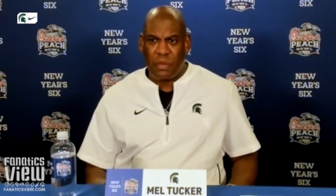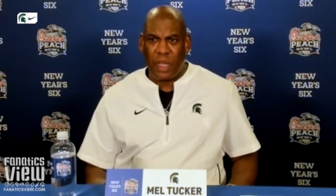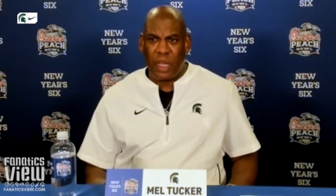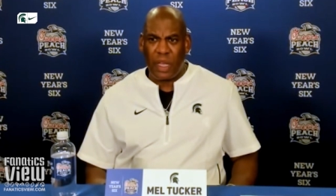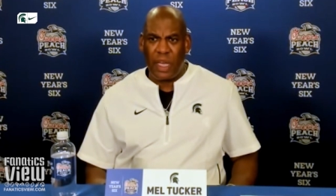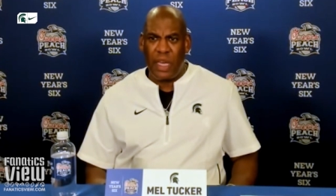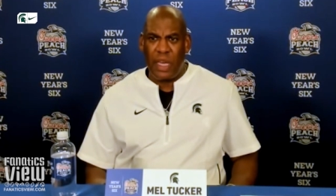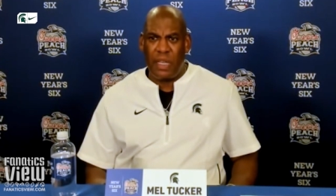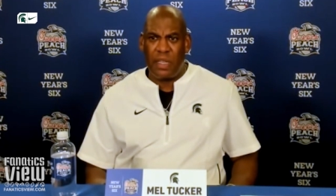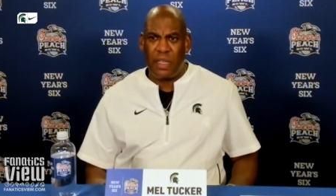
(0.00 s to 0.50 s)

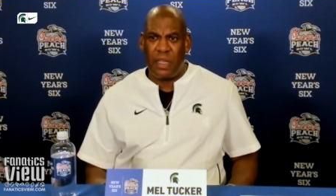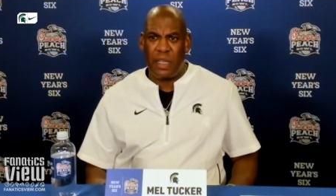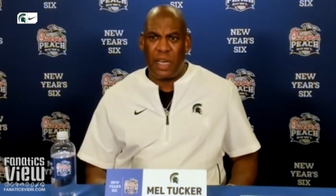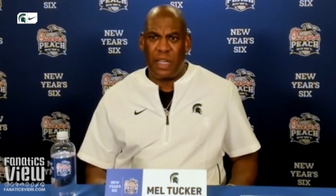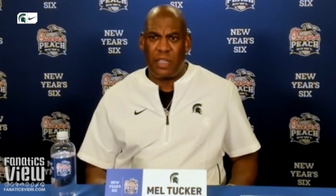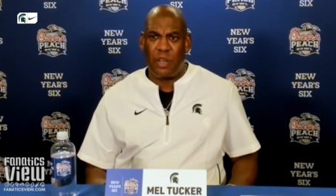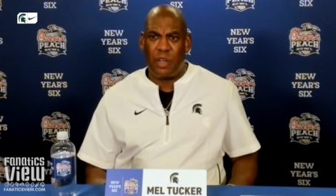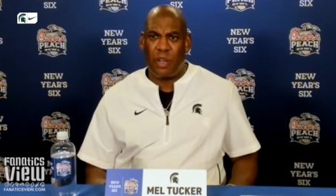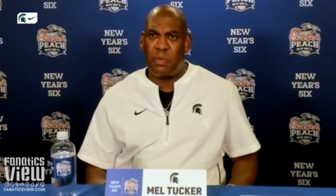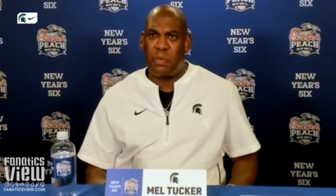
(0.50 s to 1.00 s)
and
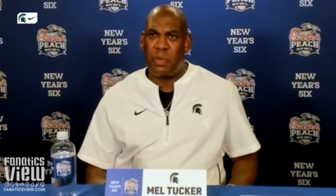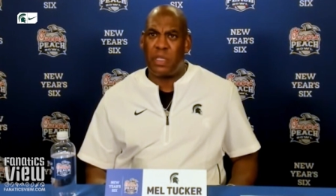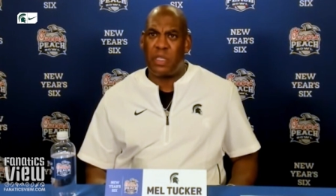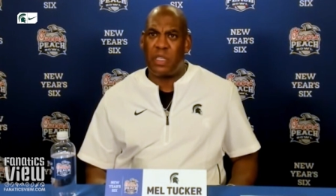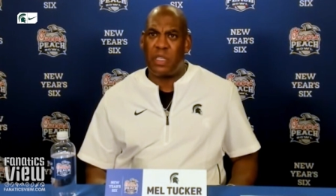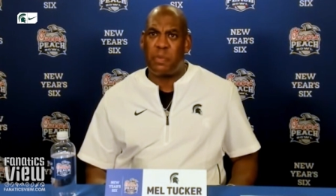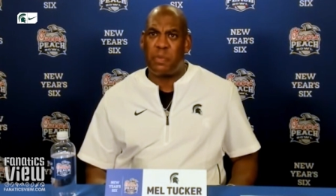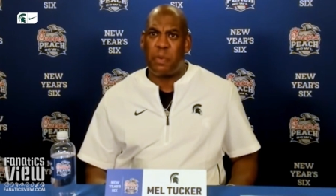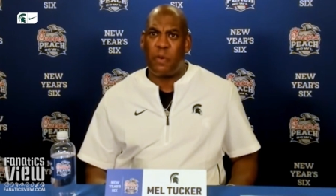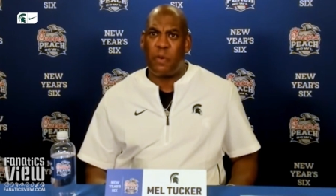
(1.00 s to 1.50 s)
I told him that
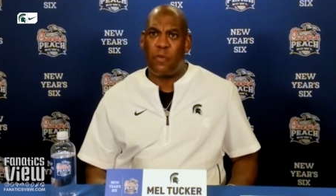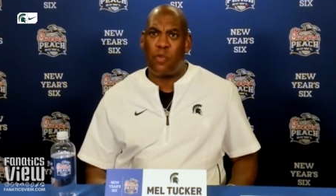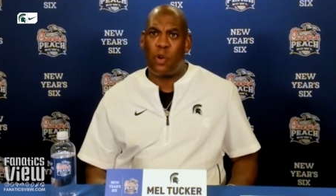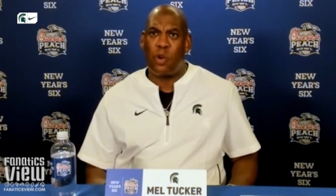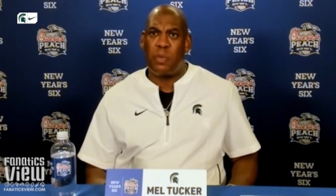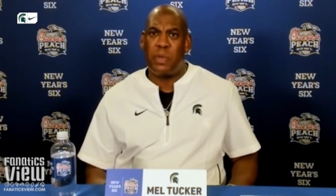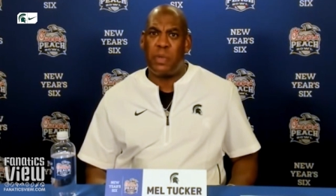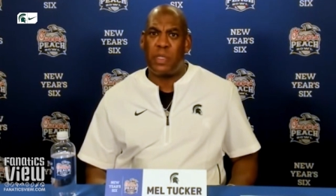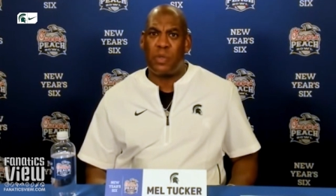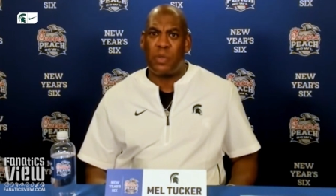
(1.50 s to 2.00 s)
this
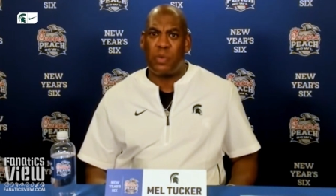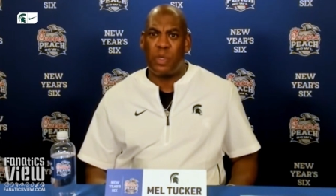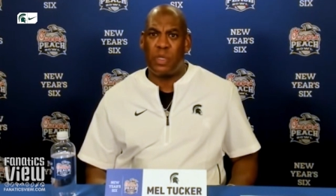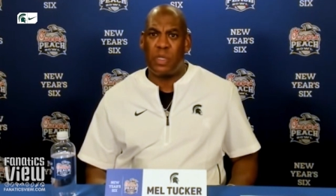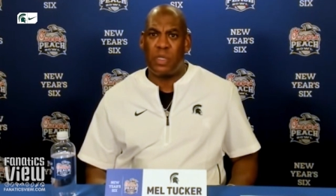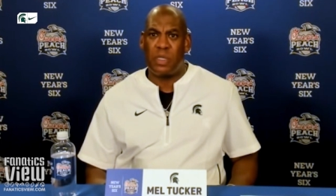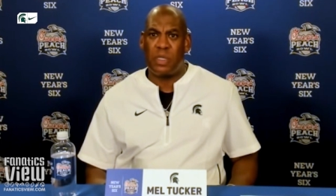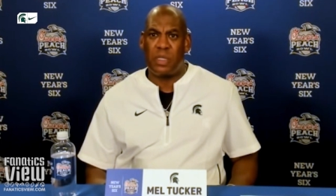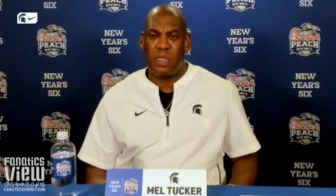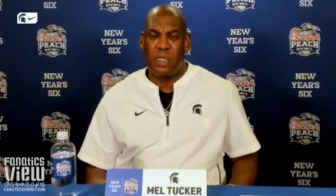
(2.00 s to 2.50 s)
performance
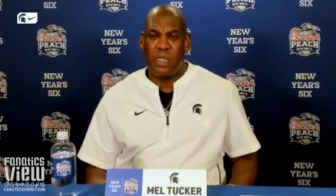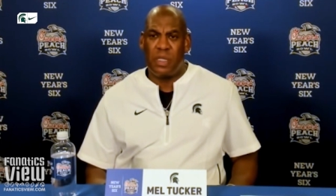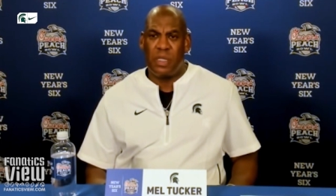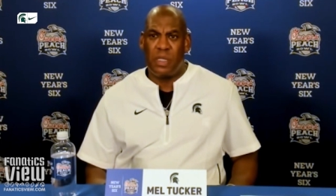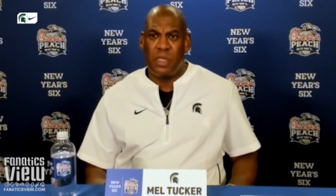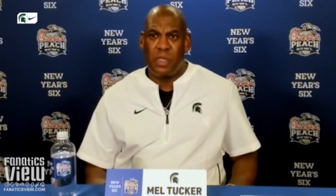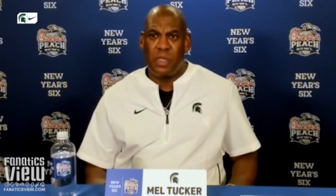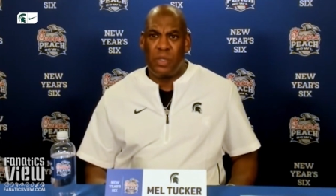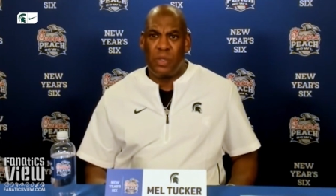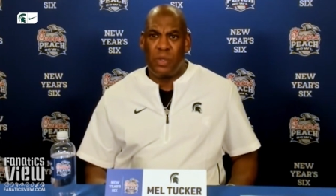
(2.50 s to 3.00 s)
was
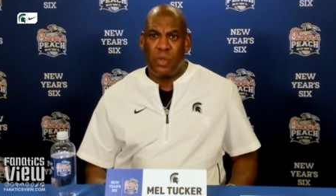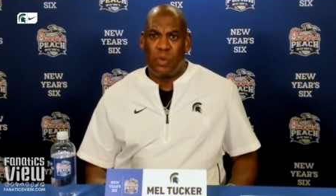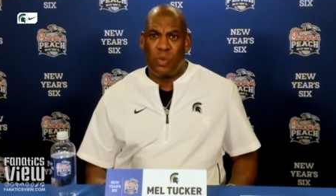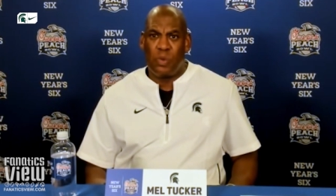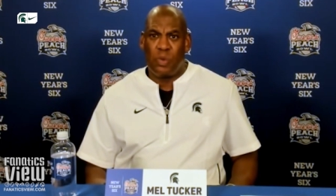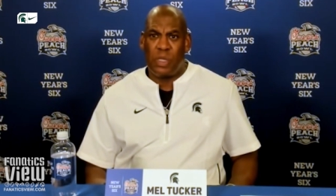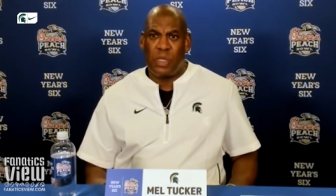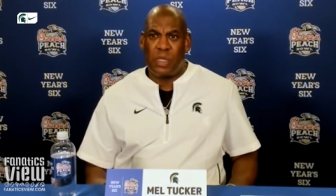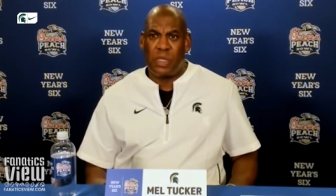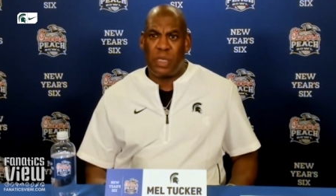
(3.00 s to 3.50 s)

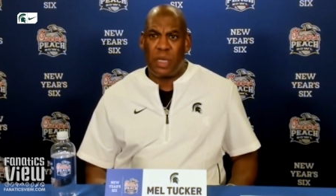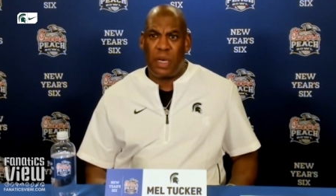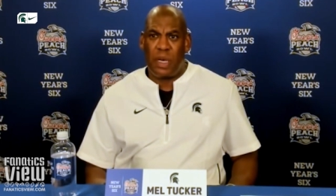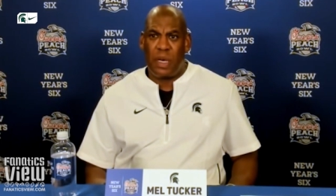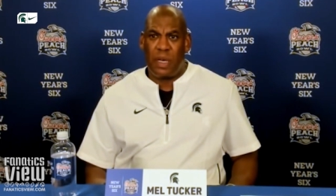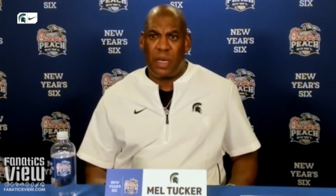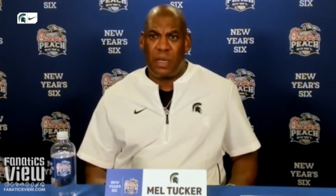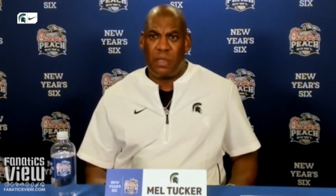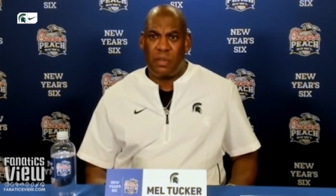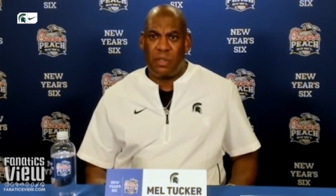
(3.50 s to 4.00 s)
was
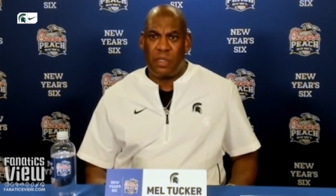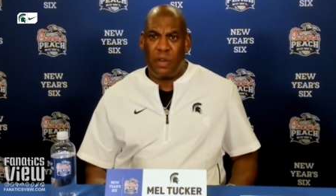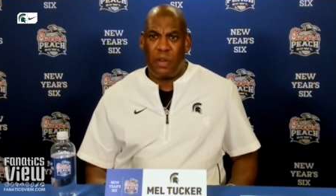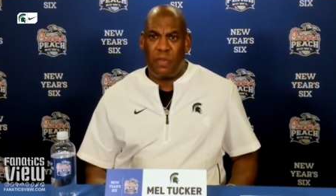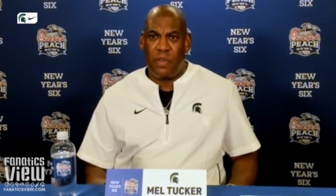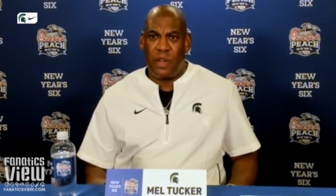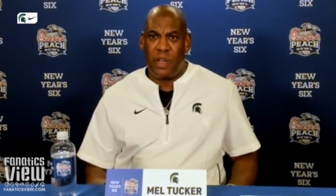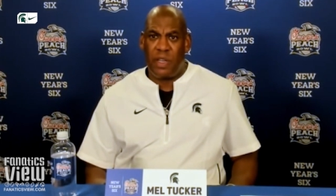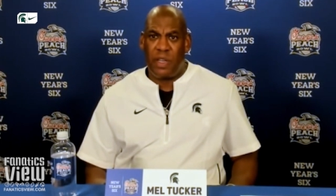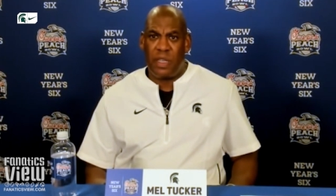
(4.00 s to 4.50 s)
uh, you know
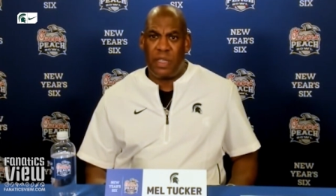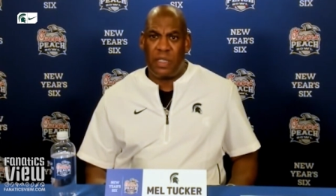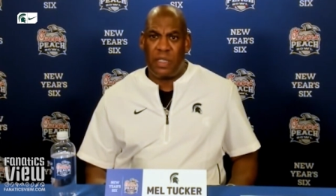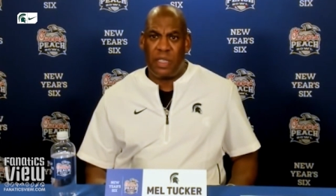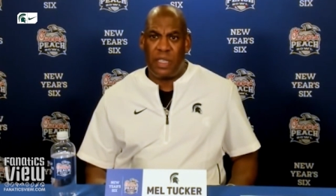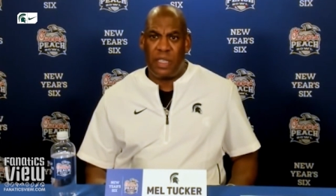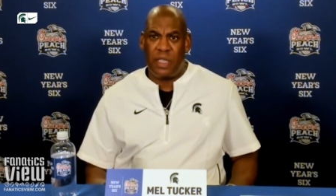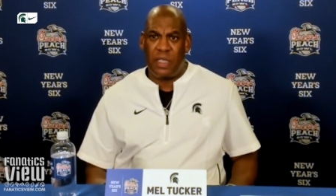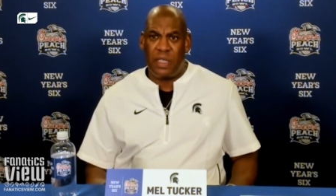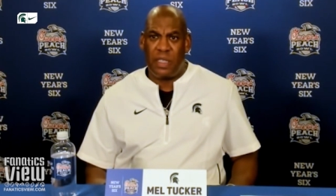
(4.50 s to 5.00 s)
very
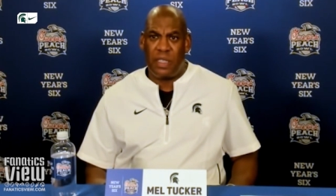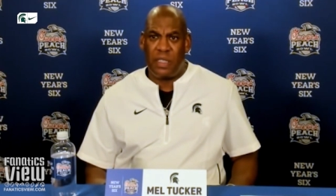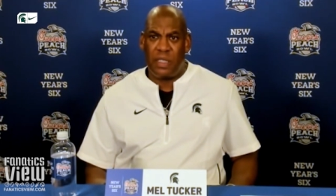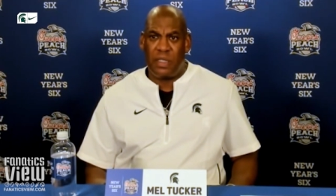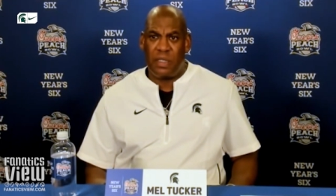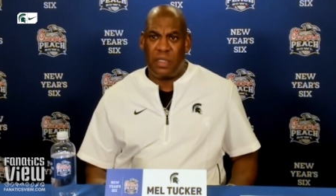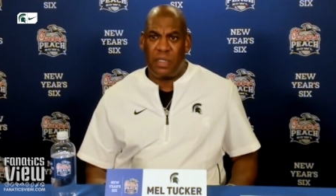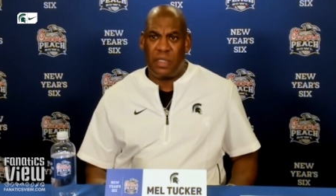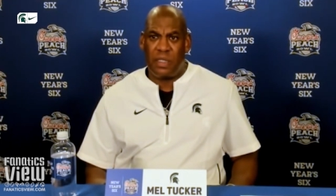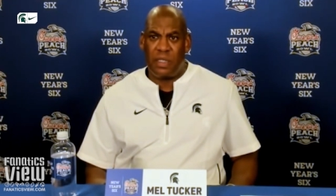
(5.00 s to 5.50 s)
and
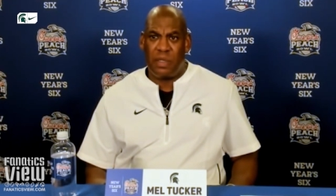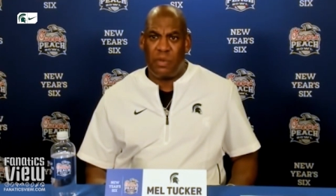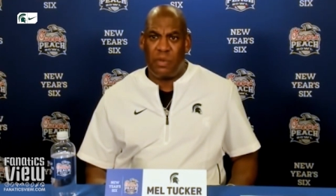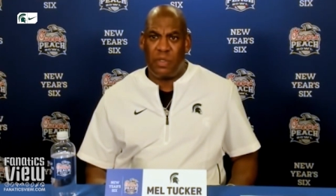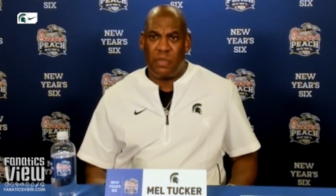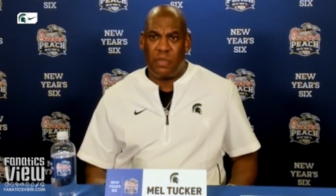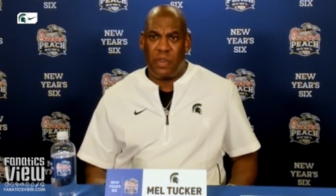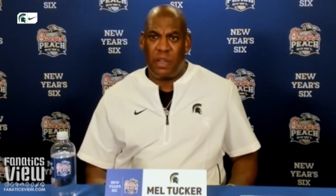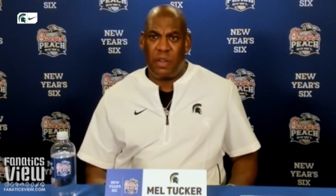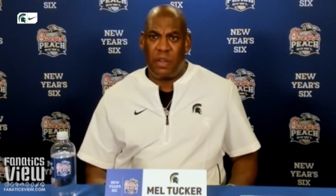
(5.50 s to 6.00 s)
and it
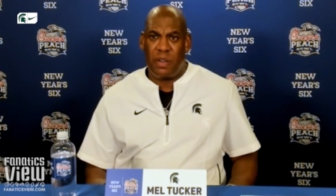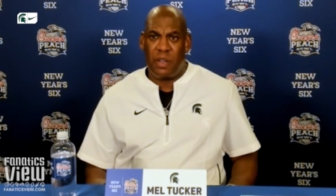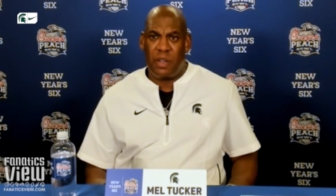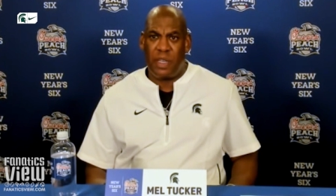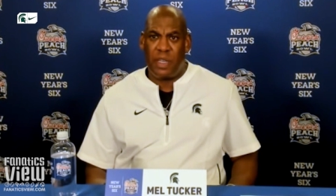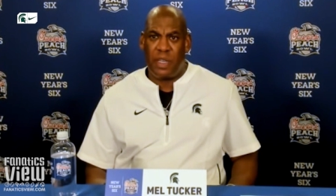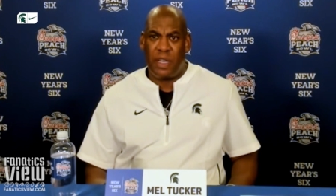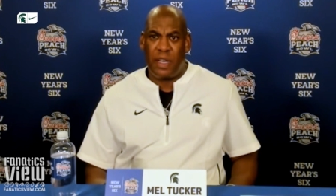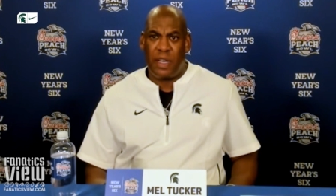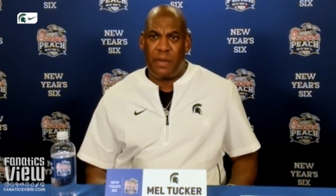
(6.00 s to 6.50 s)
was
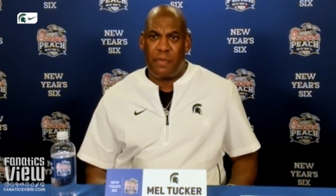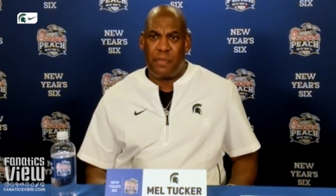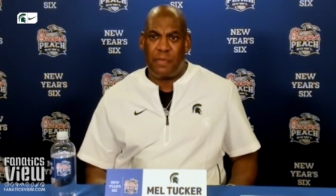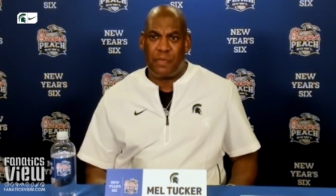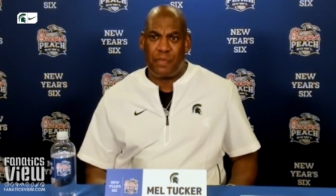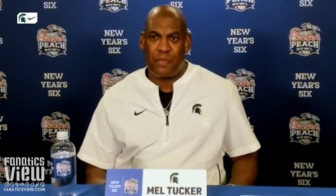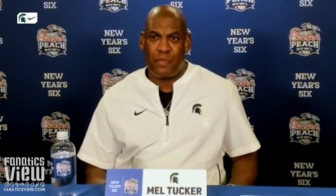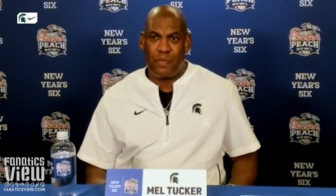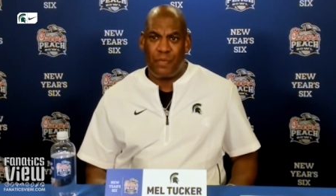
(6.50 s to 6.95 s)
very um,